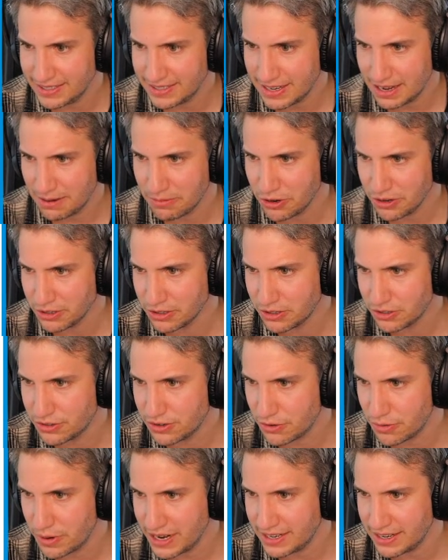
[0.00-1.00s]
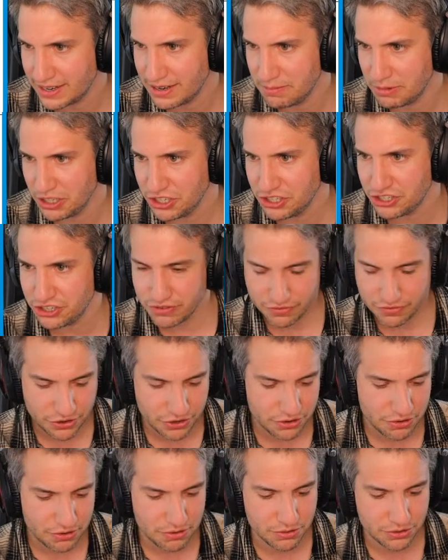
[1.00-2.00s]
I'm going to create a demolition
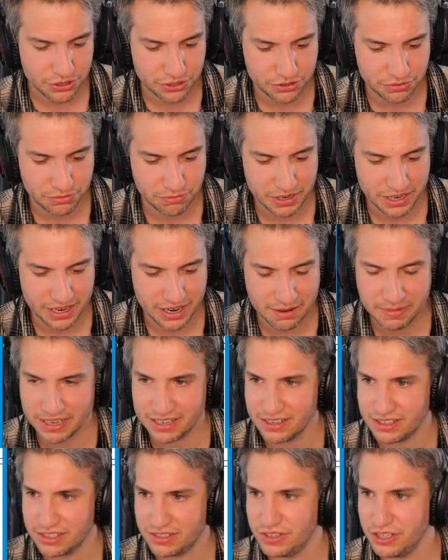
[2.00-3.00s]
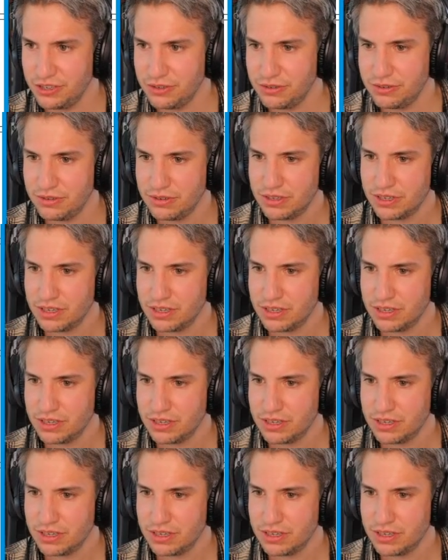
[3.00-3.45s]
view, just renaming this view.